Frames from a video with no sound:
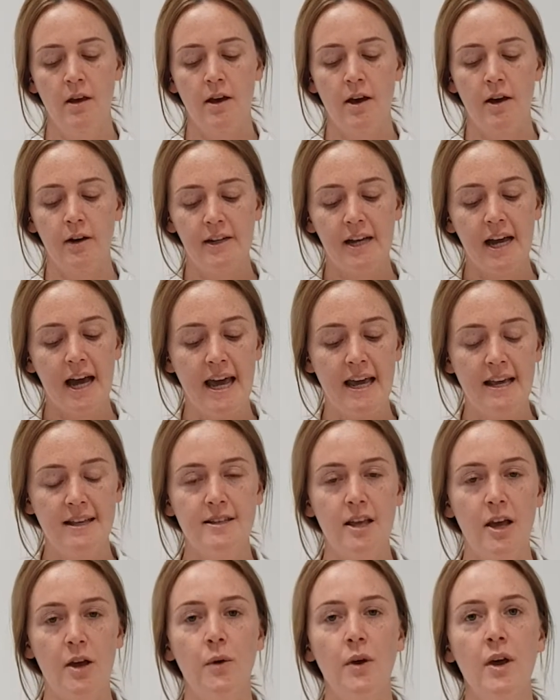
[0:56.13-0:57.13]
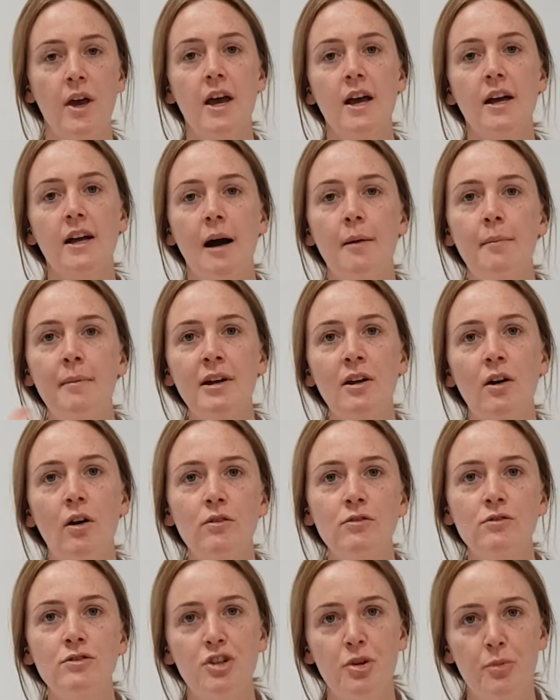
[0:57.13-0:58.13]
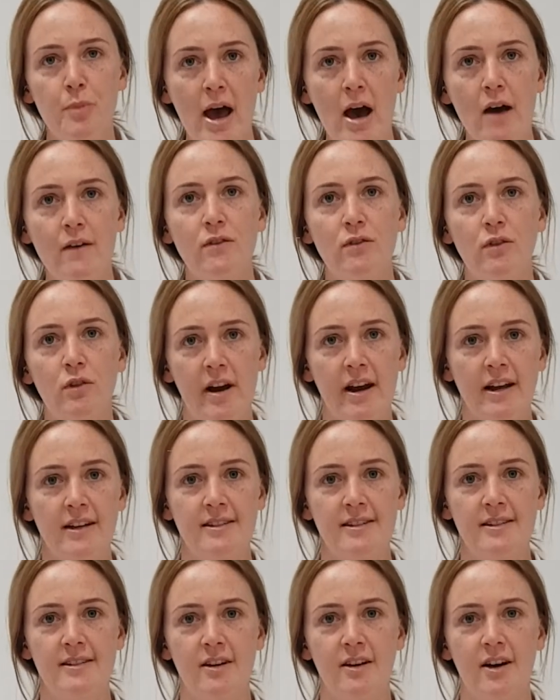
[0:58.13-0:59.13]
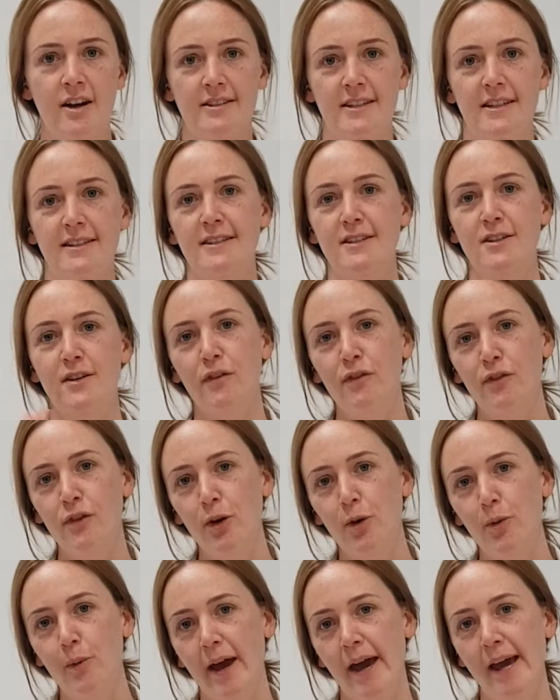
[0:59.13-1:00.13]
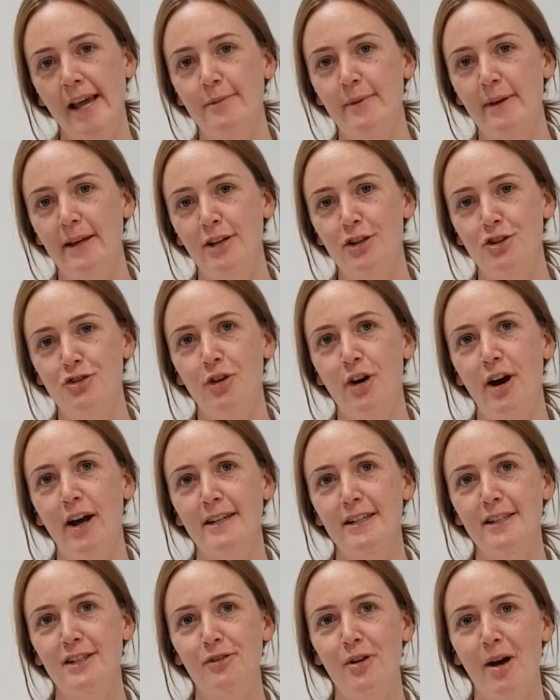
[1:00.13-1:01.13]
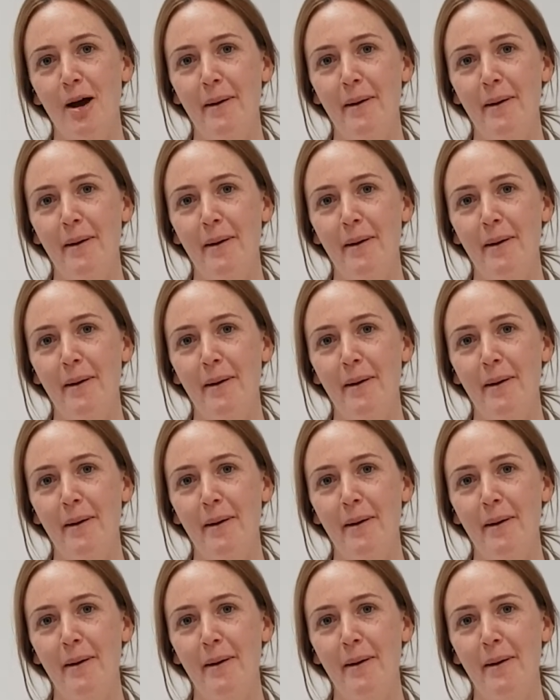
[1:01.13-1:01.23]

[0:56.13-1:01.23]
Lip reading: Okay, so coming on to pelvic floor exercises, there's a few ways we can try and describe